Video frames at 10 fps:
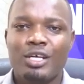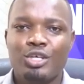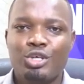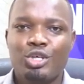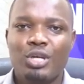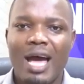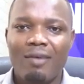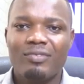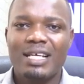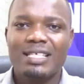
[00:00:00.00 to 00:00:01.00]
you should
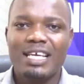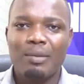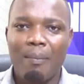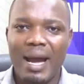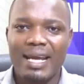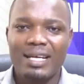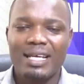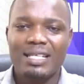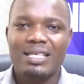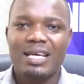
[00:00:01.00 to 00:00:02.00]
have that in mind,
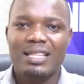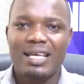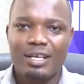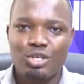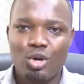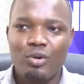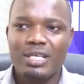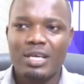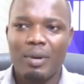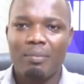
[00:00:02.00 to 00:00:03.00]
that their
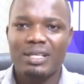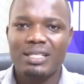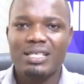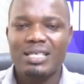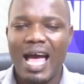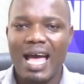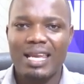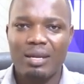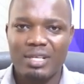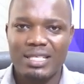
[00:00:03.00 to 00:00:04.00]
storage capabilities are
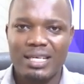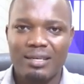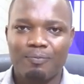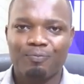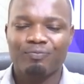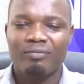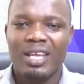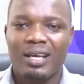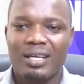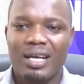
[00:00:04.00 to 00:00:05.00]
limited.
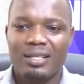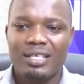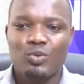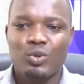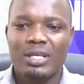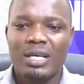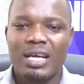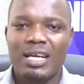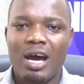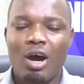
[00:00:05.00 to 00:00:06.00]
Now, this would
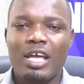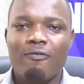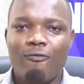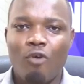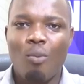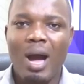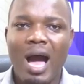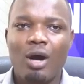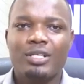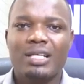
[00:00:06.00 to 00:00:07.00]
now inform
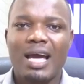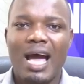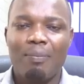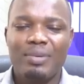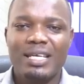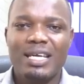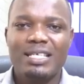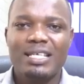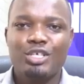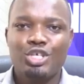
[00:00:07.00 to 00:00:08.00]
how the
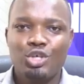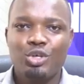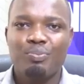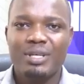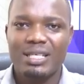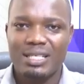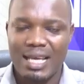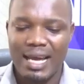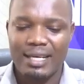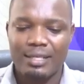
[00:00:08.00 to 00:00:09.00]
application should be
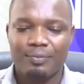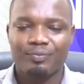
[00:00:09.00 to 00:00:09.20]
designed.